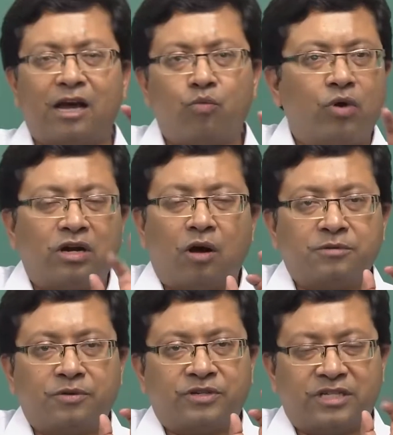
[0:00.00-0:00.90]

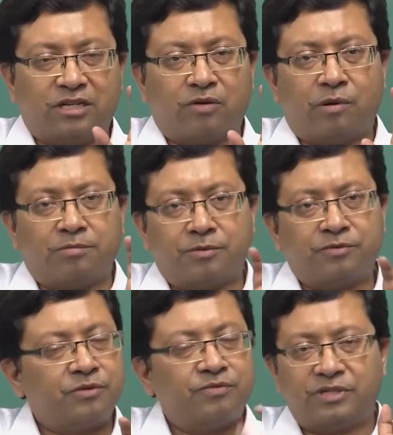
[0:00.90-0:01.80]
a set of
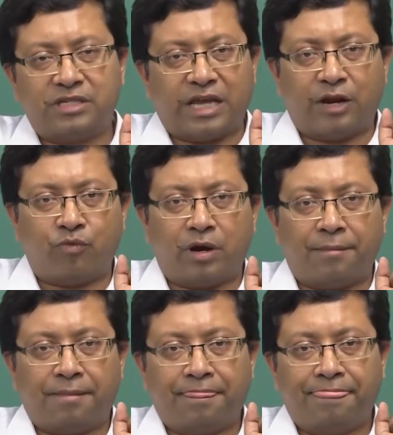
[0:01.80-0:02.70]
observation which is N1.
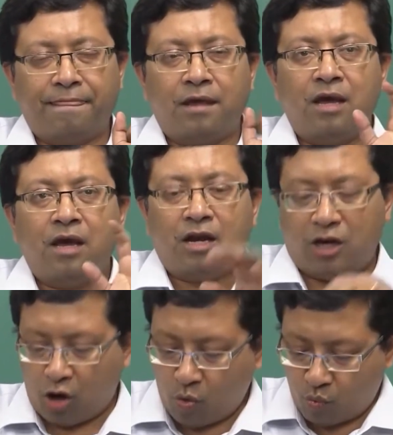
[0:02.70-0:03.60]

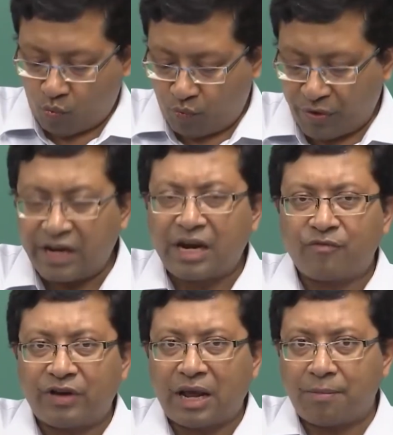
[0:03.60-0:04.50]
Now,
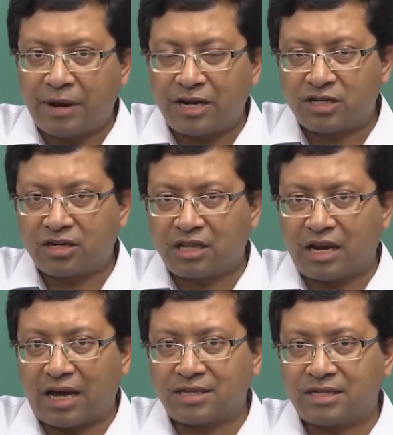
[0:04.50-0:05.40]
when I mention the
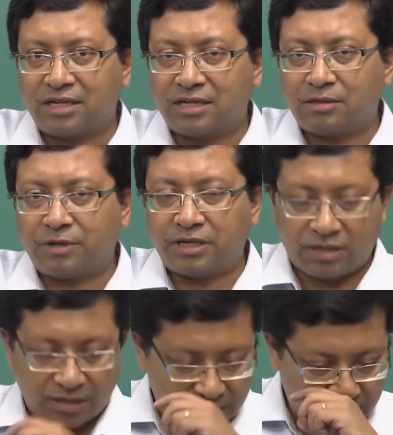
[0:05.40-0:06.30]
last sentence
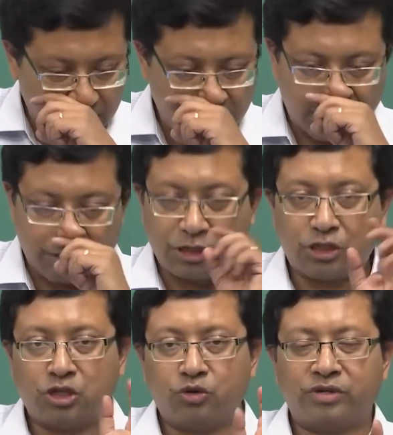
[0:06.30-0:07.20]
mentions is
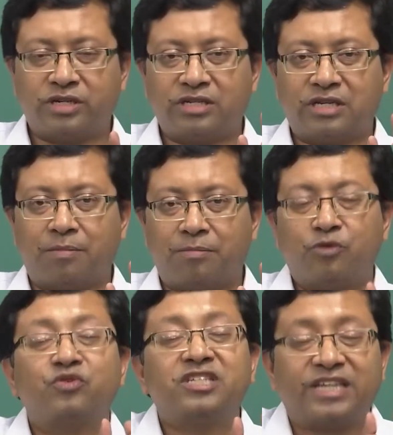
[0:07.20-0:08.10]
sequential
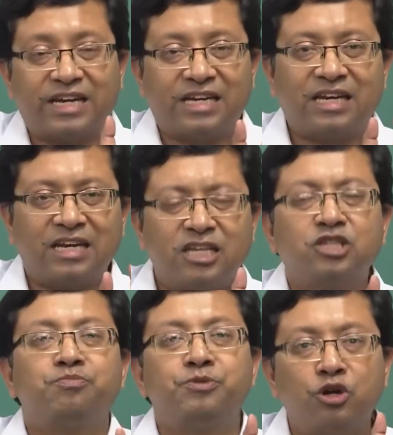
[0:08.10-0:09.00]
sampling, which technically
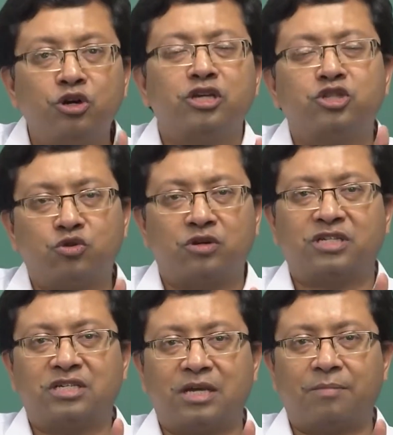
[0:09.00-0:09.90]
is purely
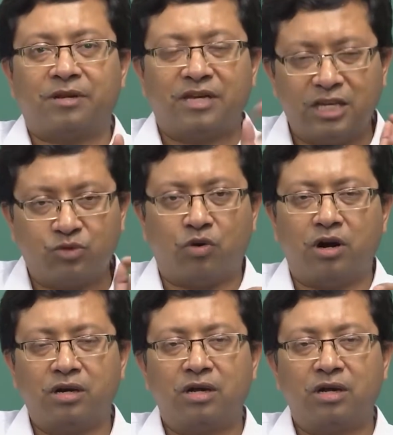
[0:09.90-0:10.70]
sequential sampling, is what?